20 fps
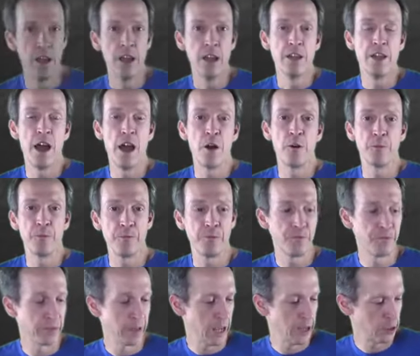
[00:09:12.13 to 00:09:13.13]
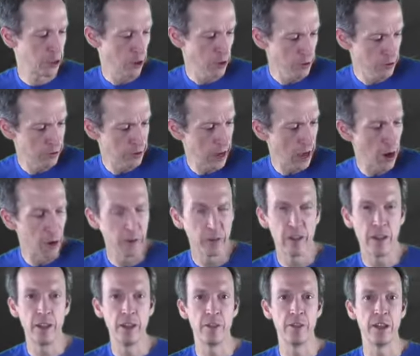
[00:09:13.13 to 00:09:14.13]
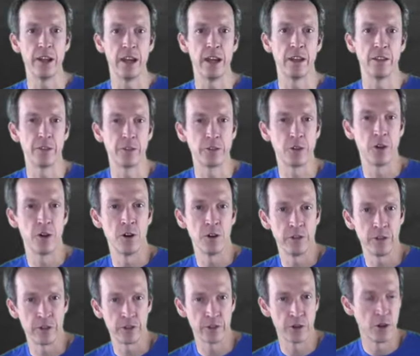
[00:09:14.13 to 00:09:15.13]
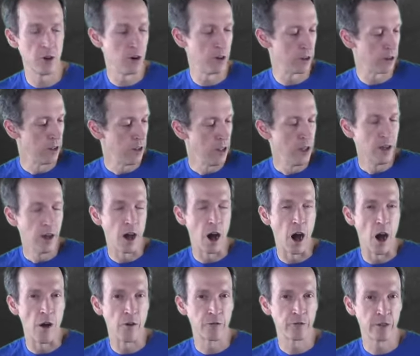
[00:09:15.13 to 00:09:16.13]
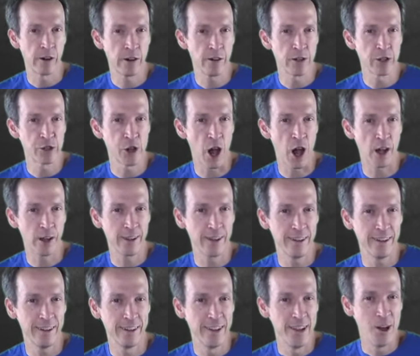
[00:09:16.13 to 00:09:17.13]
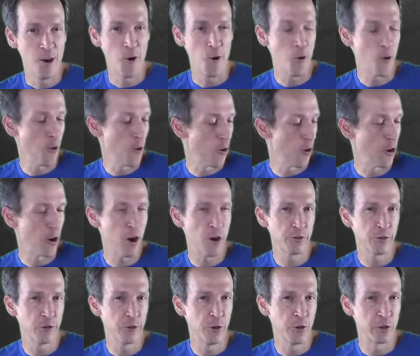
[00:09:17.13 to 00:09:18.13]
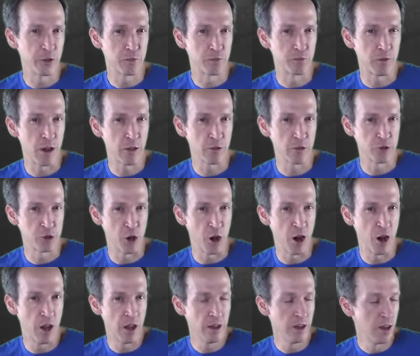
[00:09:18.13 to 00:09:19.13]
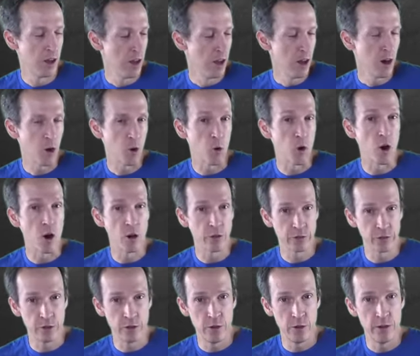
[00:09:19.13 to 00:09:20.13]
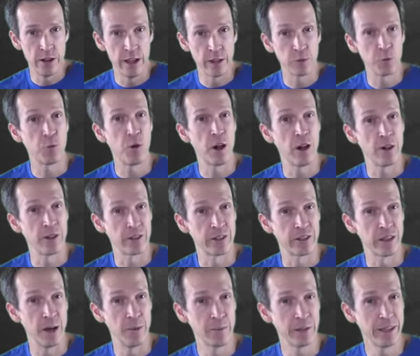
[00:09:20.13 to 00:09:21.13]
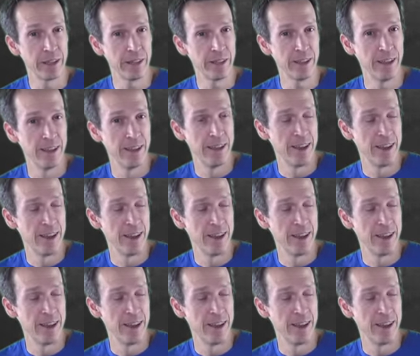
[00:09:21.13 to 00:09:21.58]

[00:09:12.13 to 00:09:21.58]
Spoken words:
Now, it turns out that the song Frere Jacques, or also known as Brother John, or also known as Where is Thumbkin,